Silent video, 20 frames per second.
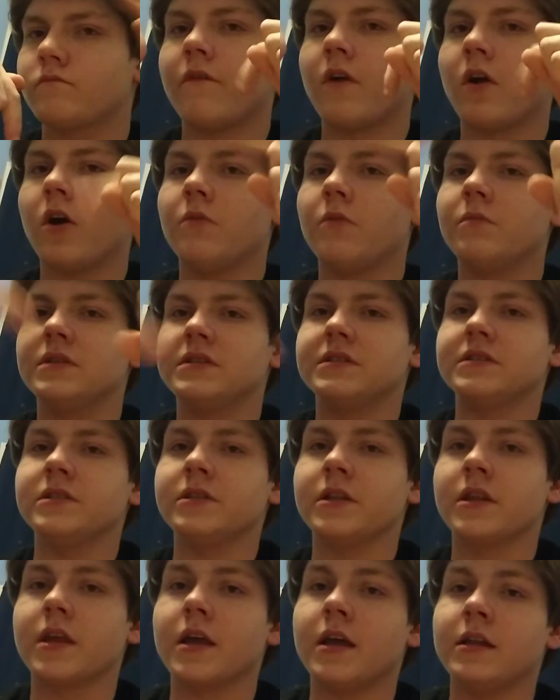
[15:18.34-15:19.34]
so I'm hoping
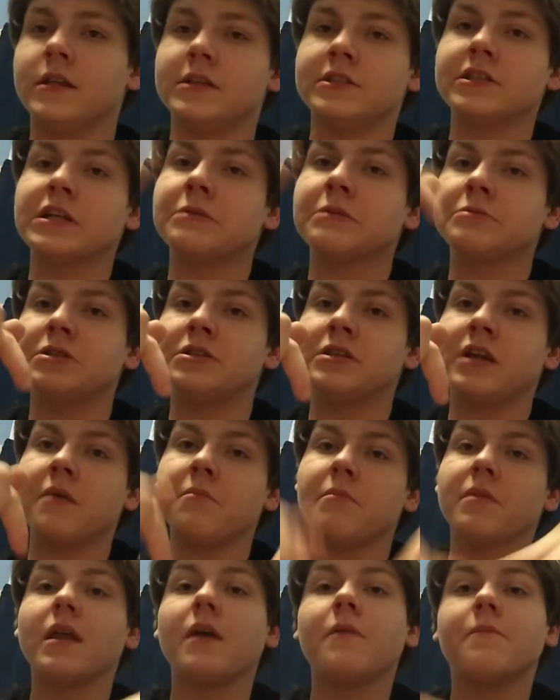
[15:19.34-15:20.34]
I don't get that plate on
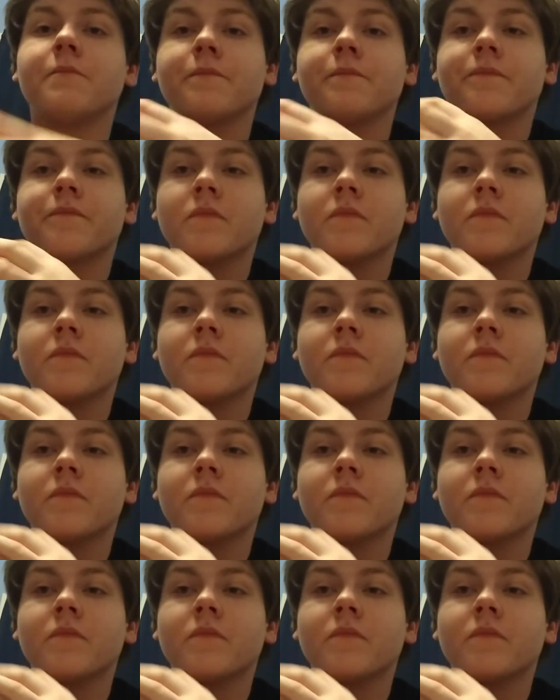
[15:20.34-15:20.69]
my own.